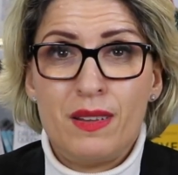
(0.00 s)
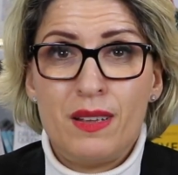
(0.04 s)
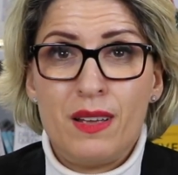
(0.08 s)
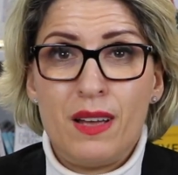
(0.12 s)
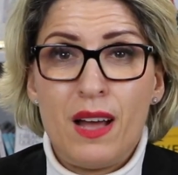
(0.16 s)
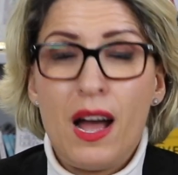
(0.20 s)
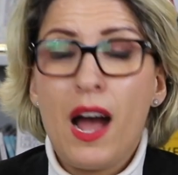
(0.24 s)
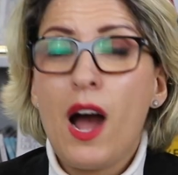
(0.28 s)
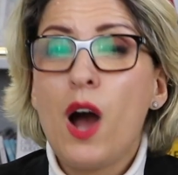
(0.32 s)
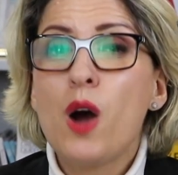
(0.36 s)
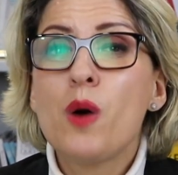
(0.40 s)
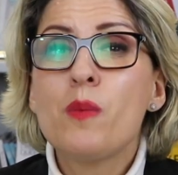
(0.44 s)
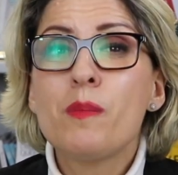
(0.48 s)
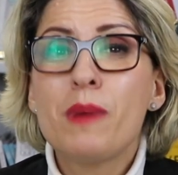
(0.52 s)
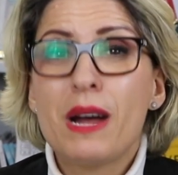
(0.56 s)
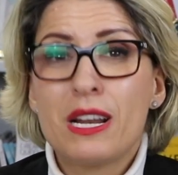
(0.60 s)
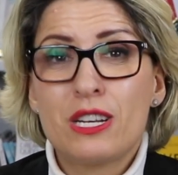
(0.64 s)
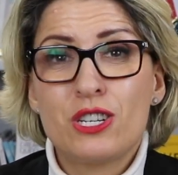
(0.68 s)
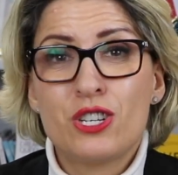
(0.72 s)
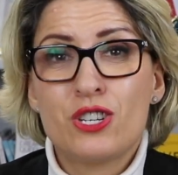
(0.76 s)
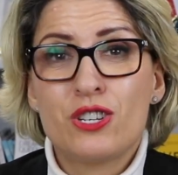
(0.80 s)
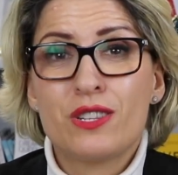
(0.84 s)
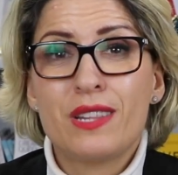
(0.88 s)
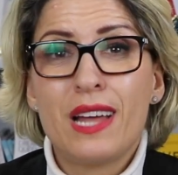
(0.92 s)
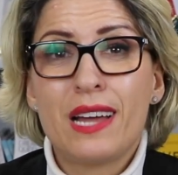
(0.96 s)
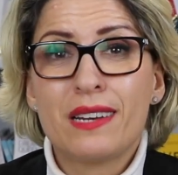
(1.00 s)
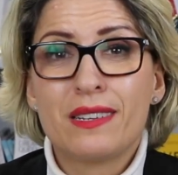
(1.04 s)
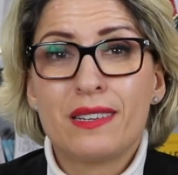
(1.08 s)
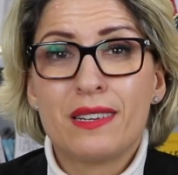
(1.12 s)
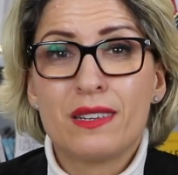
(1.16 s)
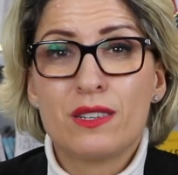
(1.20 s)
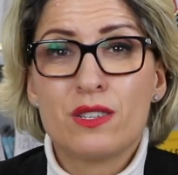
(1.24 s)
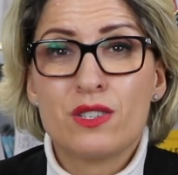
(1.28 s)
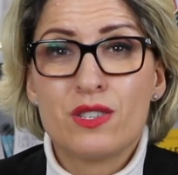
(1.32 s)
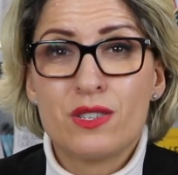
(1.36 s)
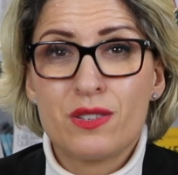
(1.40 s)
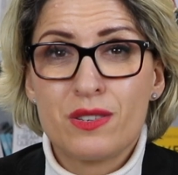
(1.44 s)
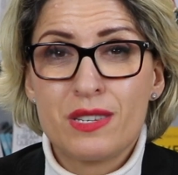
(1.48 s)
How much that
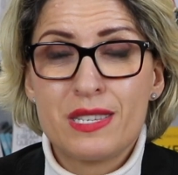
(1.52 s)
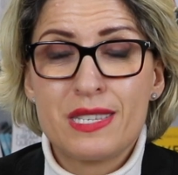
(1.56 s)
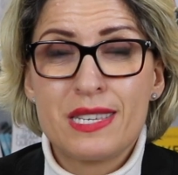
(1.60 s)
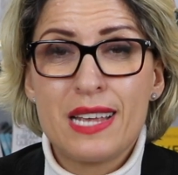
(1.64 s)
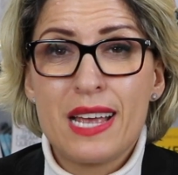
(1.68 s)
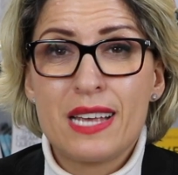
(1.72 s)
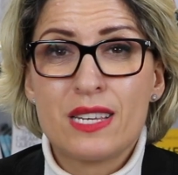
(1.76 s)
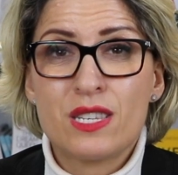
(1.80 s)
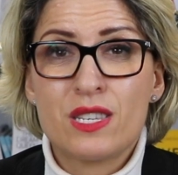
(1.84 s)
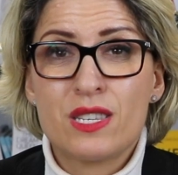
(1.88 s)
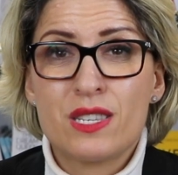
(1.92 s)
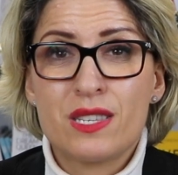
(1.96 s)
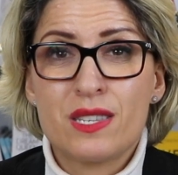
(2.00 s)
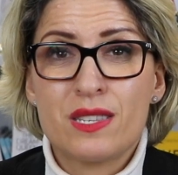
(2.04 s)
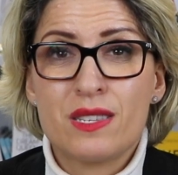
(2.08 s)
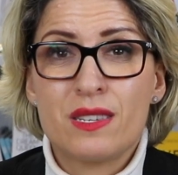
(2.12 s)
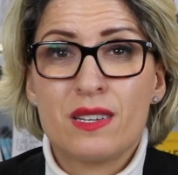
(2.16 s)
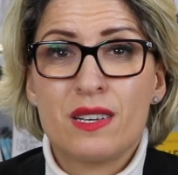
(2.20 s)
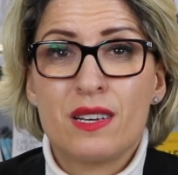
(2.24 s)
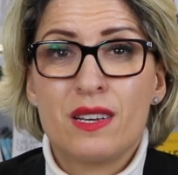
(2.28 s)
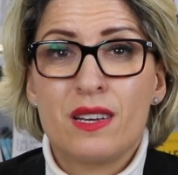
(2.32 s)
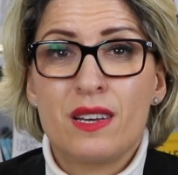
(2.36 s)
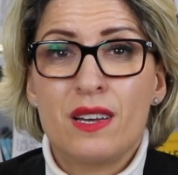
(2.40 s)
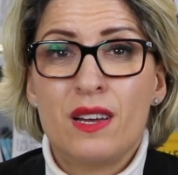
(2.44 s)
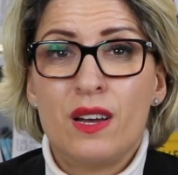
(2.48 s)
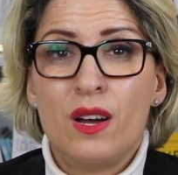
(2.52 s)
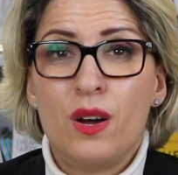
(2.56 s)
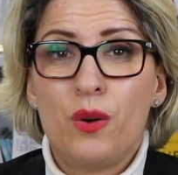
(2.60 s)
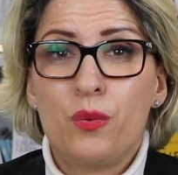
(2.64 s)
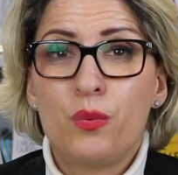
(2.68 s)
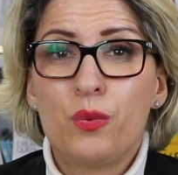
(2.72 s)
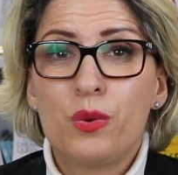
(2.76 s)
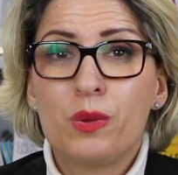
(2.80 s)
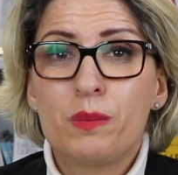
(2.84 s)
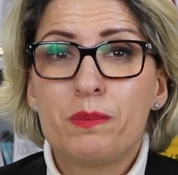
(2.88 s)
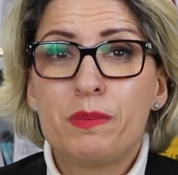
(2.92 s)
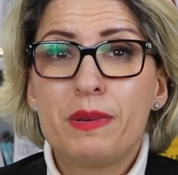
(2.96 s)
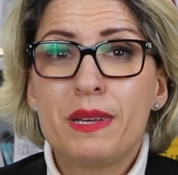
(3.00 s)
success
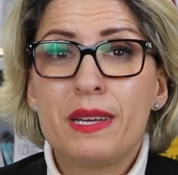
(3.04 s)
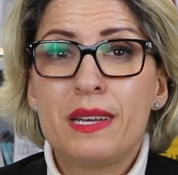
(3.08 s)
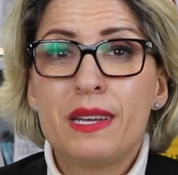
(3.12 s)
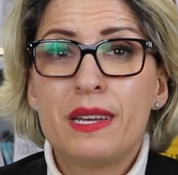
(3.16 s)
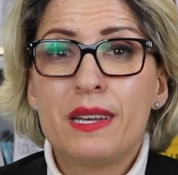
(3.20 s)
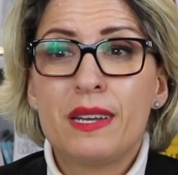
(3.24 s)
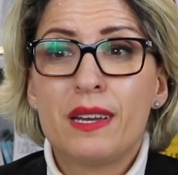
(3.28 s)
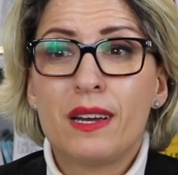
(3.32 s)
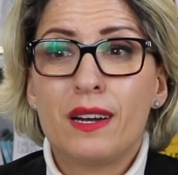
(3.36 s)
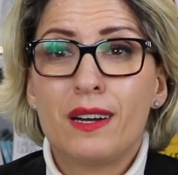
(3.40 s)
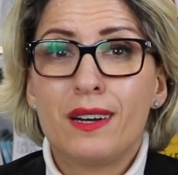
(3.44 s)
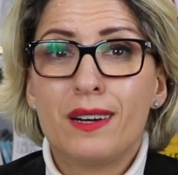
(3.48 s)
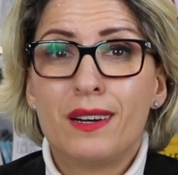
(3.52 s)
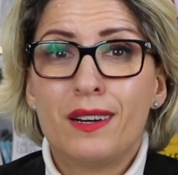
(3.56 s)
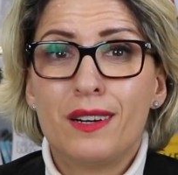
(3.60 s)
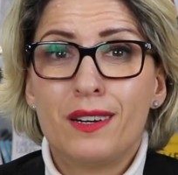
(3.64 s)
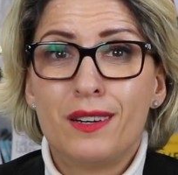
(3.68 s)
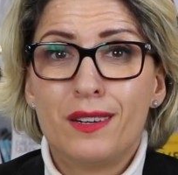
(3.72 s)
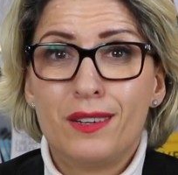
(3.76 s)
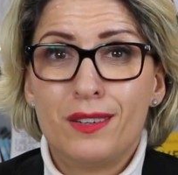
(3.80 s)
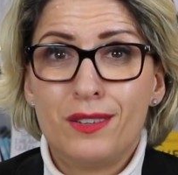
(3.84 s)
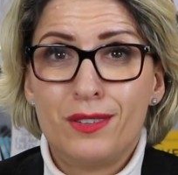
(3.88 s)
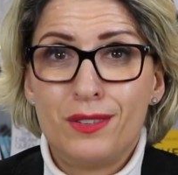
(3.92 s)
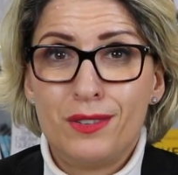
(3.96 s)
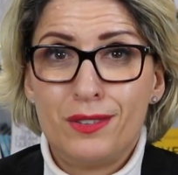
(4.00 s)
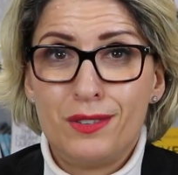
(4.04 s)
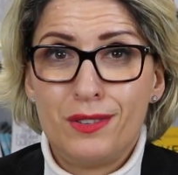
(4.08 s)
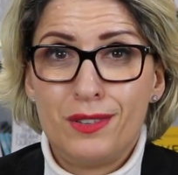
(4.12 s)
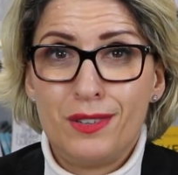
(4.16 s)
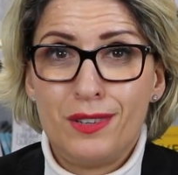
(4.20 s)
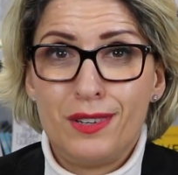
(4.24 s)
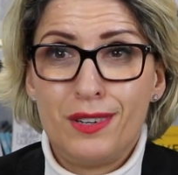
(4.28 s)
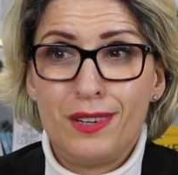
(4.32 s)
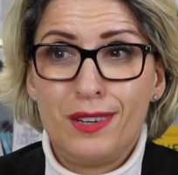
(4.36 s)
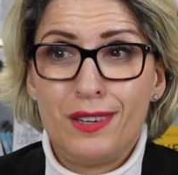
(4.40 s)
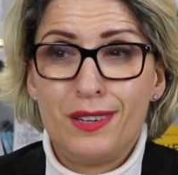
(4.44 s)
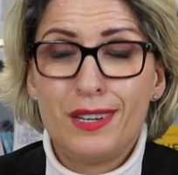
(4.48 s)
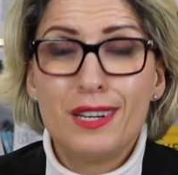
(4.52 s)
will be
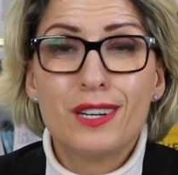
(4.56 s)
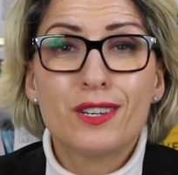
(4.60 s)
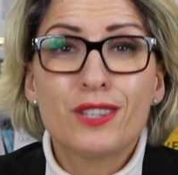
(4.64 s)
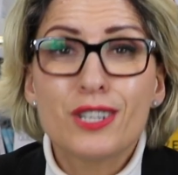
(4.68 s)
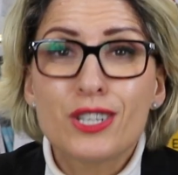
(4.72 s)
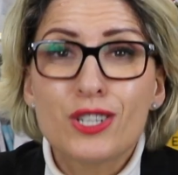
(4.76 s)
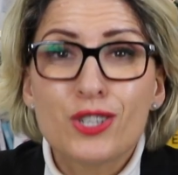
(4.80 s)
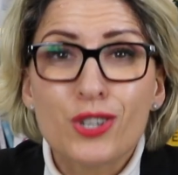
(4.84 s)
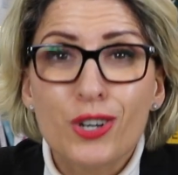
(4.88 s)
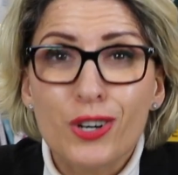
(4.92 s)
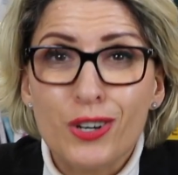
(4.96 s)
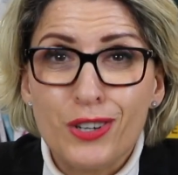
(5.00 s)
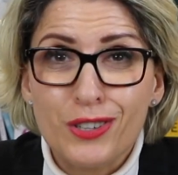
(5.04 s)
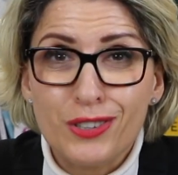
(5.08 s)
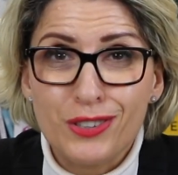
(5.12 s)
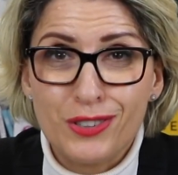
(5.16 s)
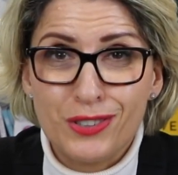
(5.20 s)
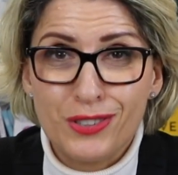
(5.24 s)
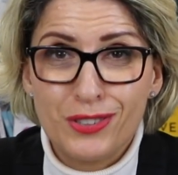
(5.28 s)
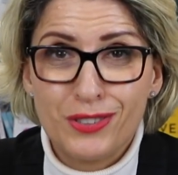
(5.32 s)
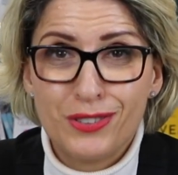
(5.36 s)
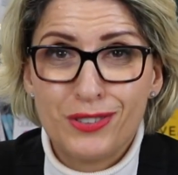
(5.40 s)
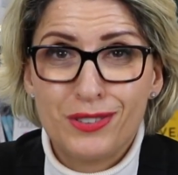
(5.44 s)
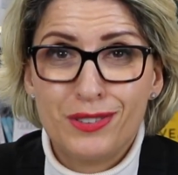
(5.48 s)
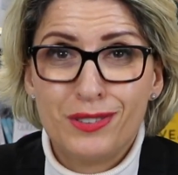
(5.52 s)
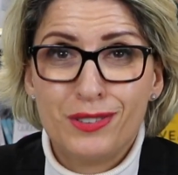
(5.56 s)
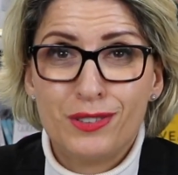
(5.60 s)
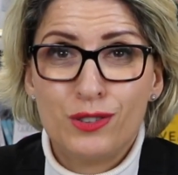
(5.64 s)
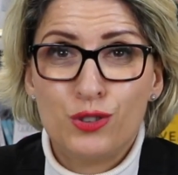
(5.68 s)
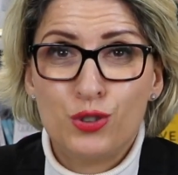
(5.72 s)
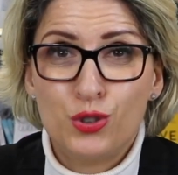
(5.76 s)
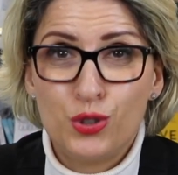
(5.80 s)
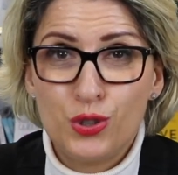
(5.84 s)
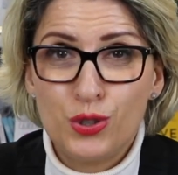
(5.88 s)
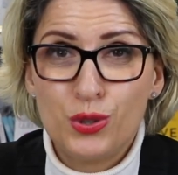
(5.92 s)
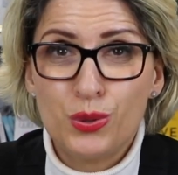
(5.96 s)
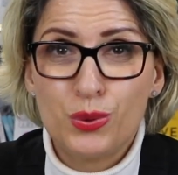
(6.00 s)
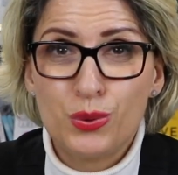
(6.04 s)
returned
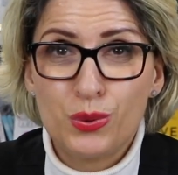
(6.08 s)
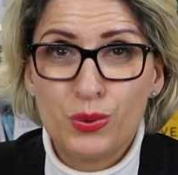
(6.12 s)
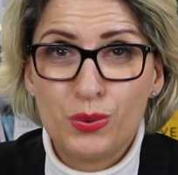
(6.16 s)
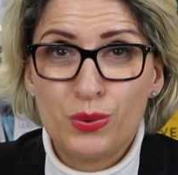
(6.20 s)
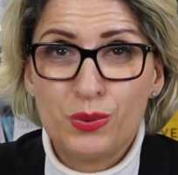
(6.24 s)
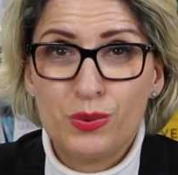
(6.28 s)
to you.